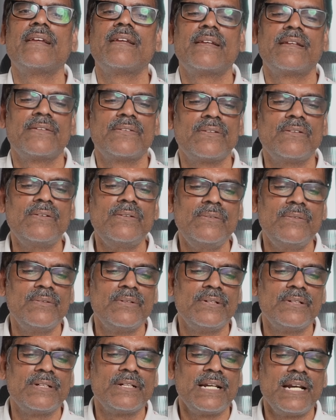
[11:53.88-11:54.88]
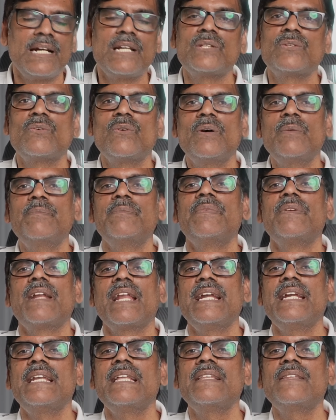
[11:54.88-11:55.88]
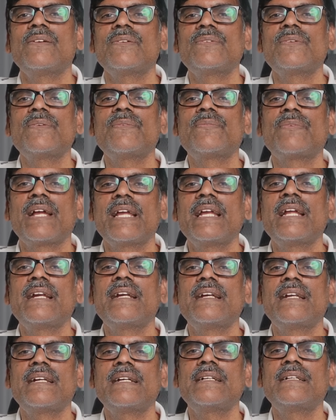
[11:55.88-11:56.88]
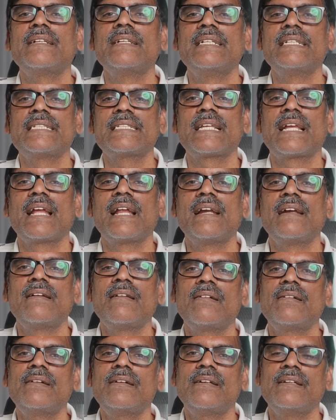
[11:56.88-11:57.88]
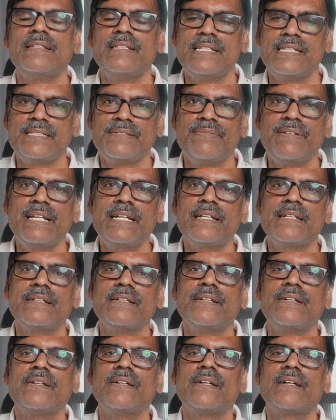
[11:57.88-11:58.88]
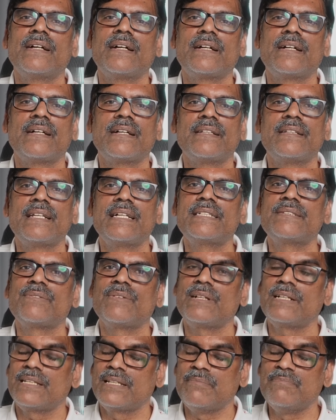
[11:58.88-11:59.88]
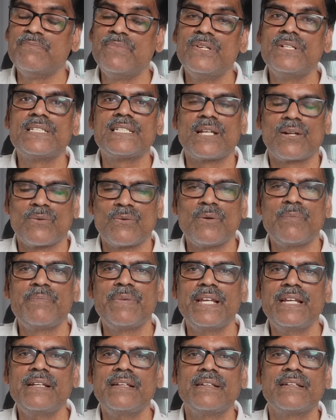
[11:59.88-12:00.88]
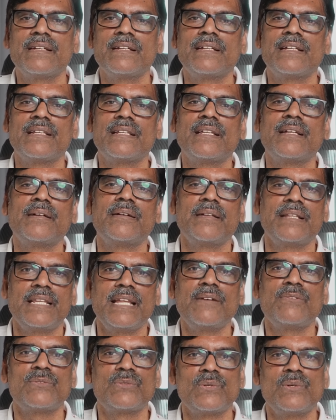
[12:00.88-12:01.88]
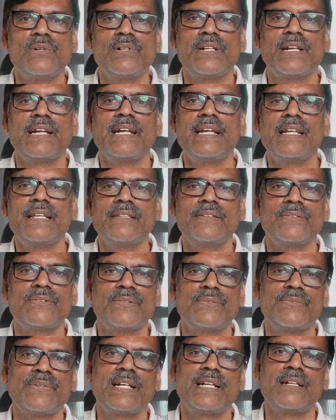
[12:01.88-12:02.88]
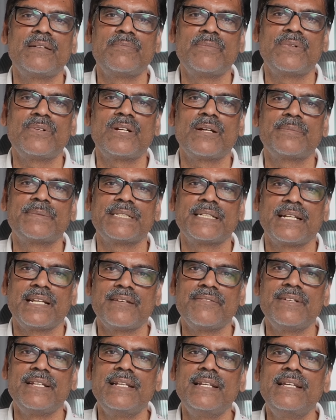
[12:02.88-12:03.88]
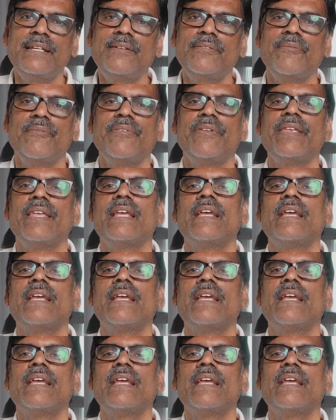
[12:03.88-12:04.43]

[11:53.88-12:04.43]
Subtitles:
So let us hope 19,500 is held on this week. That's what the bulls are hoping. They have sold 19,500 put option heavily.